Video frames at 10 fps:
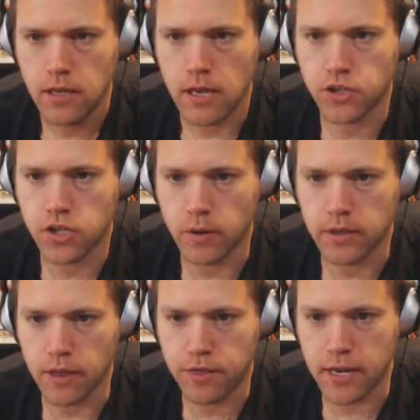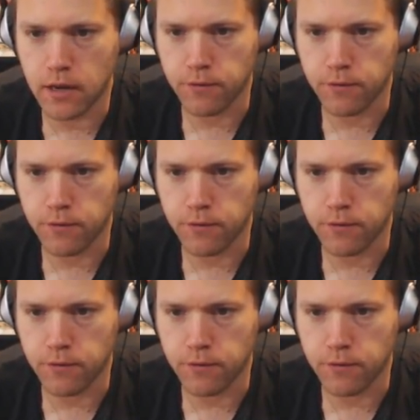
And so in the thick of